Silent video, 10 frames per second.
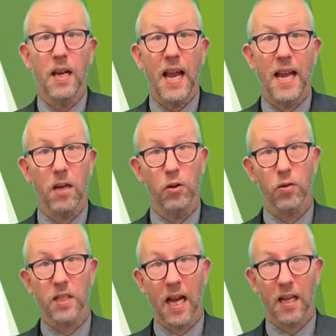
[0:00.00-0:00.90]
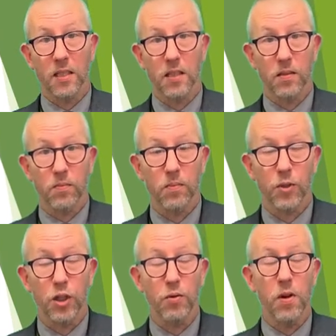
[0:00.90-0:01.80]
It looks at
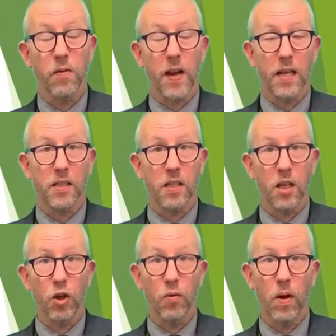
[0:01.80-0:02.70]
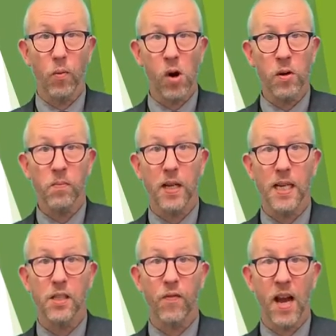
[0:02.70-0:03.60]
two units. Unit one
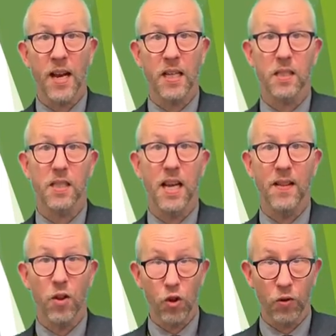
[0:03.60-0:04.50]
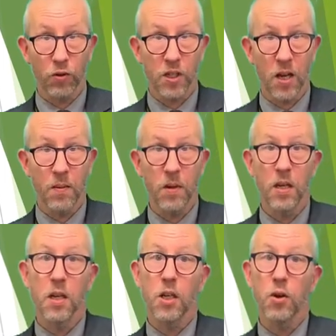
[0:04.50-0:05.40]
is finance in the short term,
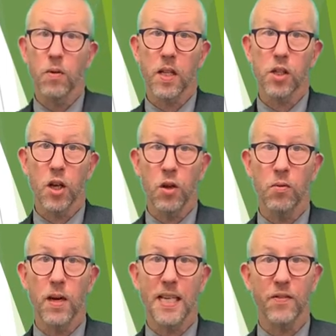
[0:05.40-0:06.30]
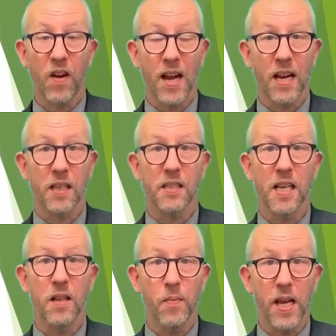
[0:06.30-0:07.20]
unit two is finance in
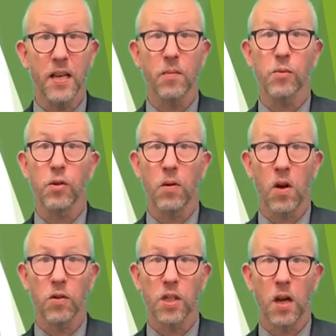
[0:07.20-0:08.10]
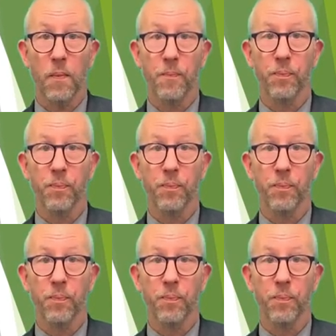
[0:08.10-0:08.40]
the medium to long term.